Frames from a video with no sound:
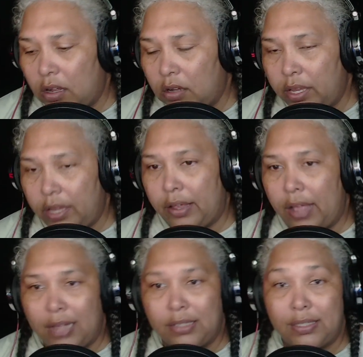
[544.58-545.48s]
down here
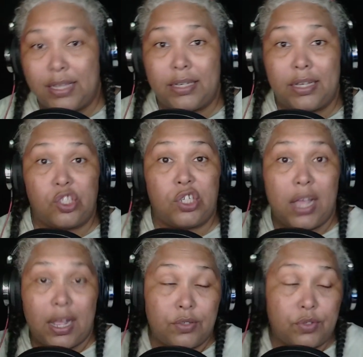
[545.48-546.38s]
and said that she
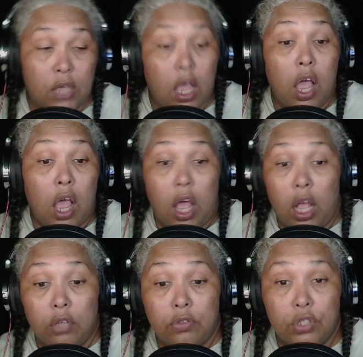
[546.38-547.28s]
has
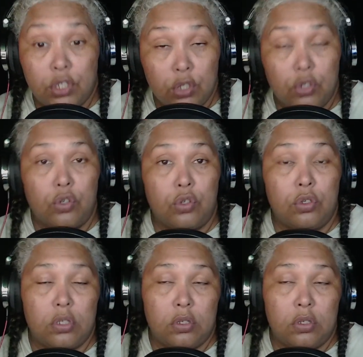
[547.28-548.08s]
too